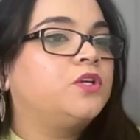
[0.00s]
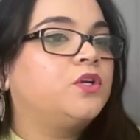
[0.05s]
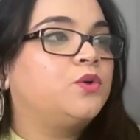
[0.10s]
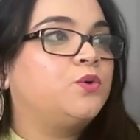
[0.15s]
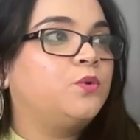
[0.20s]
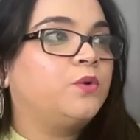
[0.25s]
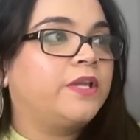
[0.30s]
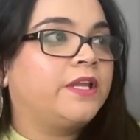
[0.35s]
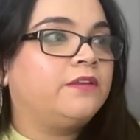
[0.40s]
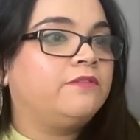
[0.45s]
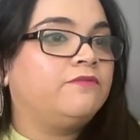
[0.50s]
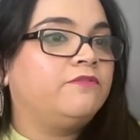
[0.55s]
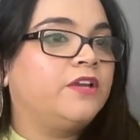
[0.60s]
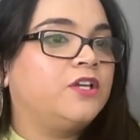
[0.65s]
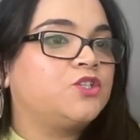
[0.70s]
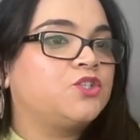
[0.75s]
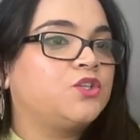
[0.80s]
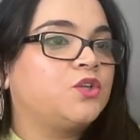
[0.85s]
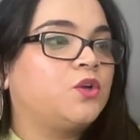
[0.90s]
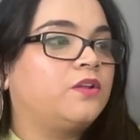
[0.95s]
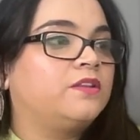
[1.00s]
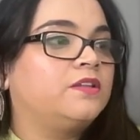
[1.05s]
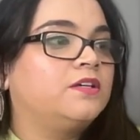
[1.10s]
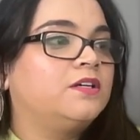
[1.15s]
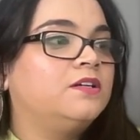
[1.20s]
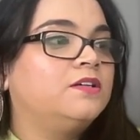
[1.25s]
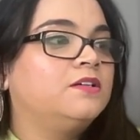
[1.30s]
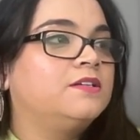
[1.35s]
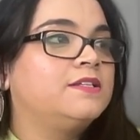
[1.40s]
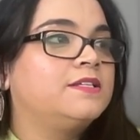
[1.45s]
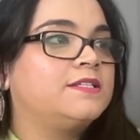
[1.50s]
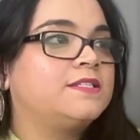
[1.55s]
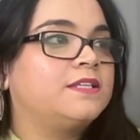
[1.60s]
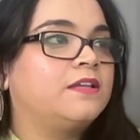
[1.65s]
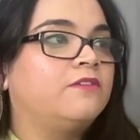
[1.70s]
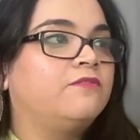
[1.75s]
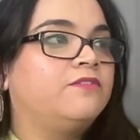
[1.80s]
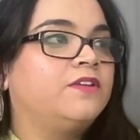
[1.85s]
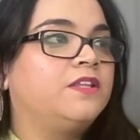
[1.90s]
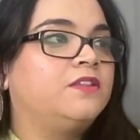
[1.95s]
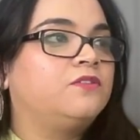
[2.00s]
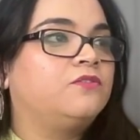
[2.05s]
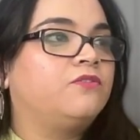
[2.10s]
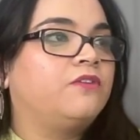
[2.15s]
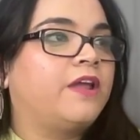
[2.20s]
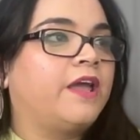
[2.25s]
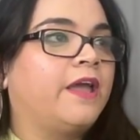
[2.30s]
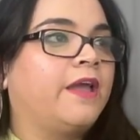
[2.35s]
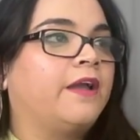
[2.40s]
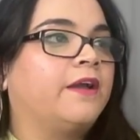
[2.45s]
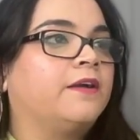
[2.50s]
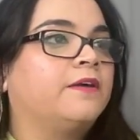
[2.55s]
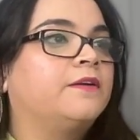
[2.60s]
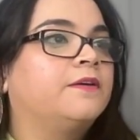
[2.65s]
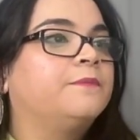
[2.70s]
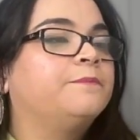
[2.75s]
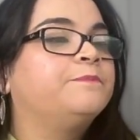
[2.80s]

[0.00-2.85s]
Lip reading: a rook invasion on the 7th rank.